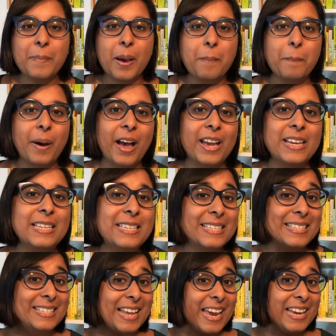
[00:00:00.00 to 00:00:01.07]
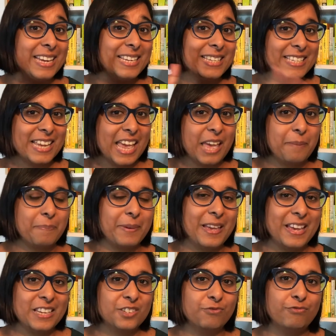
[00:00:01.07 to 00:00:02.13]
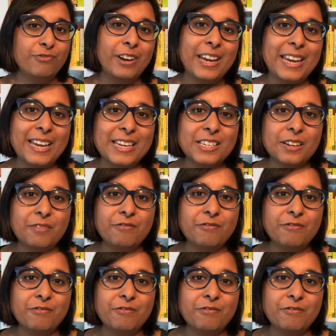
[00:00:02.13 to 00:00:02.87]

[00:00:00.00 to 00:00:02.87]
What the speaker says: My second tip is read